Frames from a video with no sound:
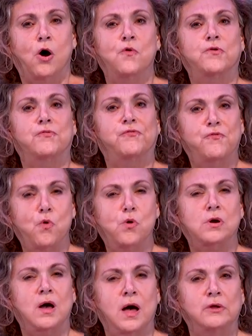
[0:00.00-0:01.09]
Over
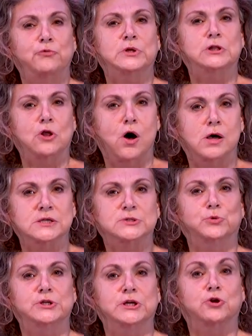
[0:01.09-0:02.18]
400 laws
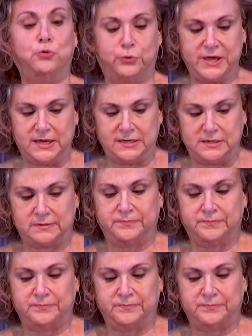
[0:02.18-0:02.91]
were decreed